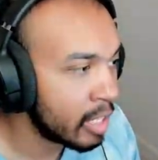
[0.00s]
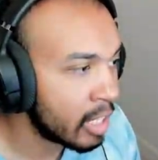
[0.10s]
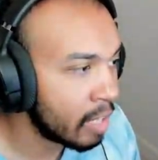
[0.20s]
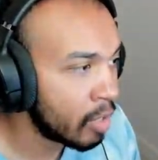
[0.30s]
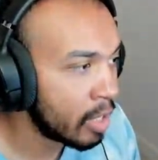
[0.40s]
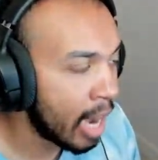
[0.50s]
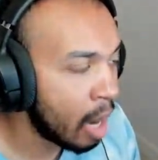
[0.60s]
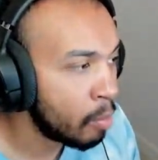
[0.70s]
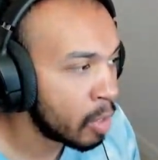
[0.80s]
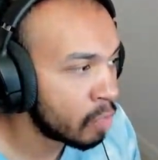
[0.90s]
given how
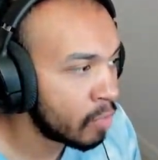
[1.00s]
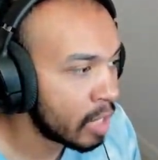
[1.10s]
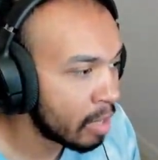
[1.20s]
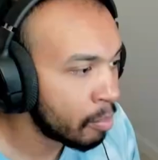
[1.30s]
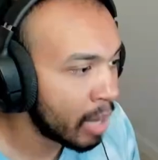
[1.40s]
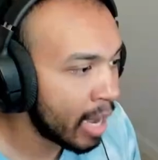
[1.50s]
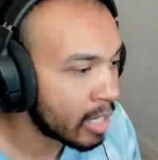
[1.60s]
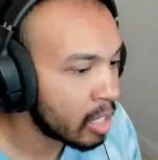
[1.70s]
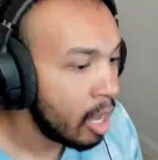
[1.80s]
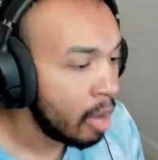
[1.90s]
much of an
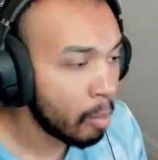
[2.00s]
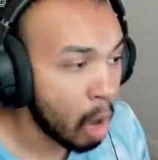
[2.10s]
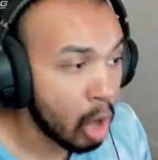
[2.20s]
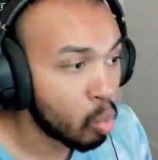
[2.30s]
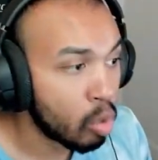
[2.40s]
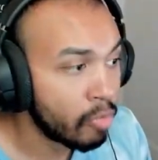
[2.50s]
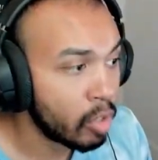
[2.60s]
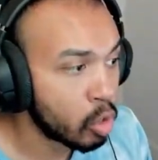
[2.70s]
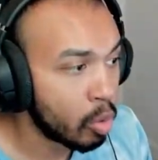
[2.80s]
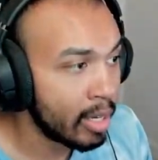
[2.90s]
impact Modern Warfare
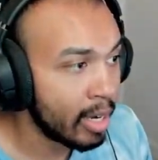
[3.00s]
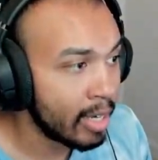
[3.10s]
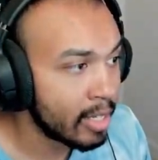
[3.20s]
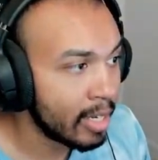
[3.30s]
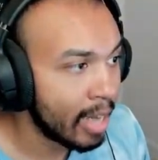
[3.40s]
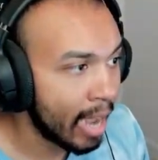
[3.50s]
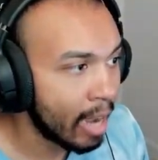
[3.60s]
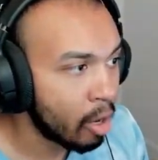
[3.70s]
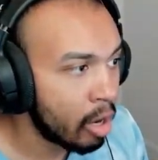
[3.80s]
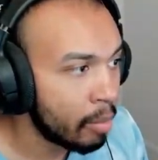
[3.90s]
2019
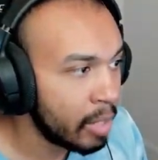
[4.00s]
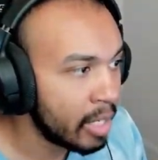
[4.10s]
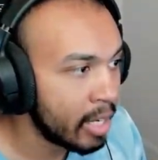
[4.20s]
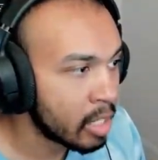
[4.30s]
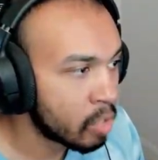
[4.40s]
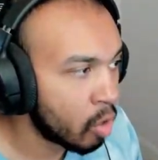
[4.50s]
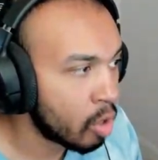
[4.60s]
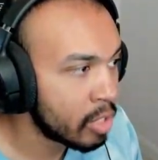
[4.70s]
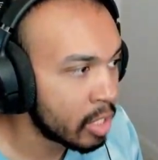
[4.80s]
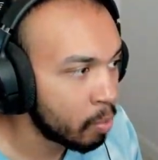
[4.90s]
had on me as far
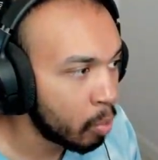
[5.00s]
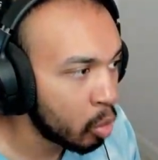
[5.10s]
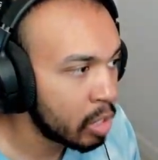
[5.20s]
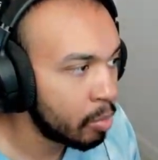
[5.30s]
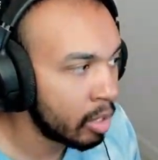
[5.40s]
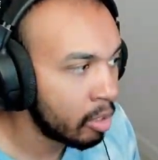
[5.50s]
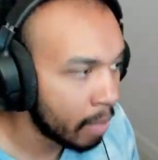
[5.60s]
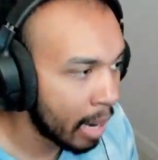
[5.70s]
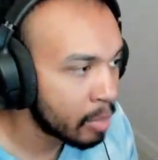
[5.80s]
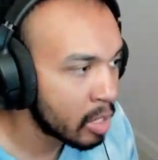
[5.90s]
as its multiplayer
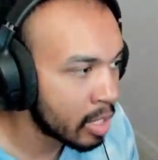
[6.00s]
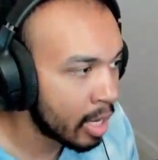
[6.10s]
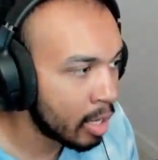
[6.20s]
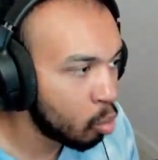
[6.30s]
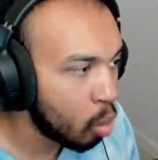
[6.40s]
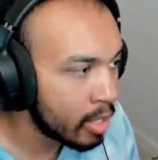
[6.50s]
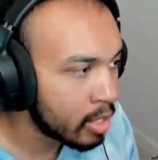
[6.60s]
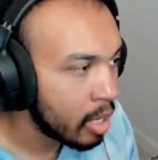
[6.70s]
map design went.